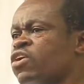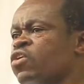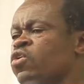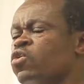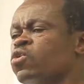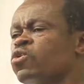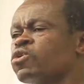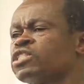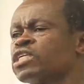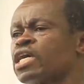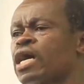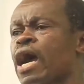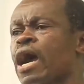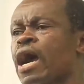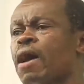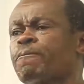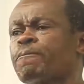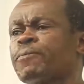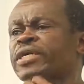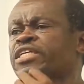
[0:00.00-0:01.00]
whose
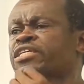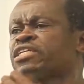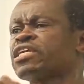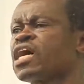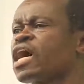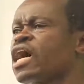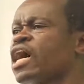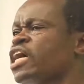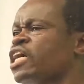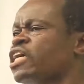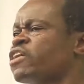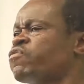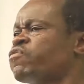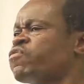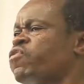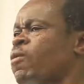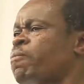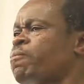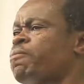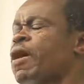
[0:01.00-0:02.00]
appetite
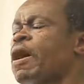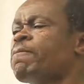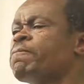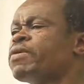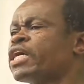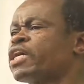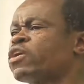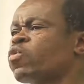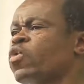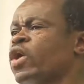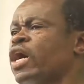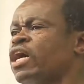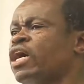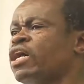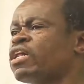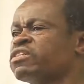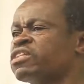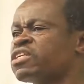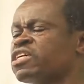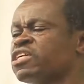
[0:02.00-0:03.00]
for public
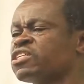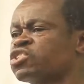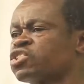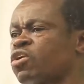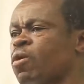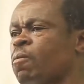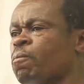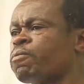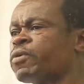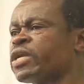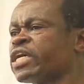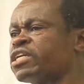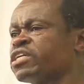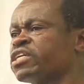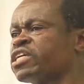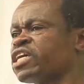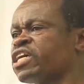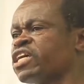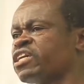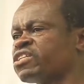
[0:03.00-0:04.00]
wealth is
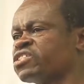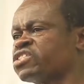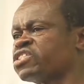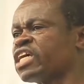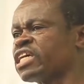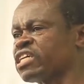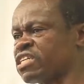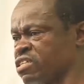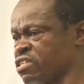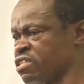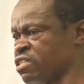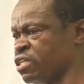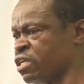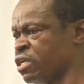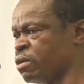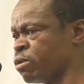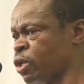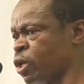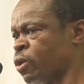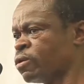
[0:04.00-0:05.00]
completely
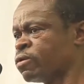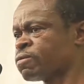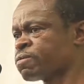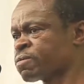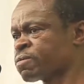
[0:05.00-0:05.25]
insatiable.